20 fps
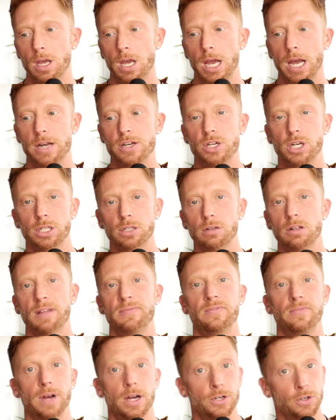And you still
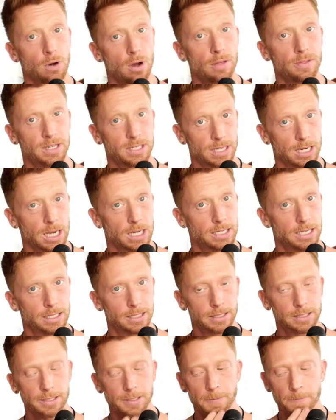haven't found your authentic
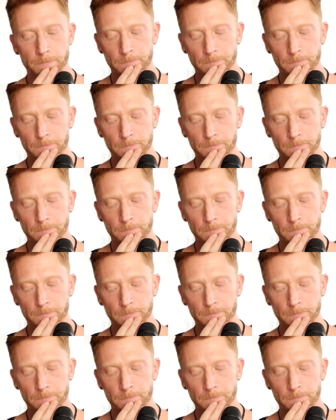identity.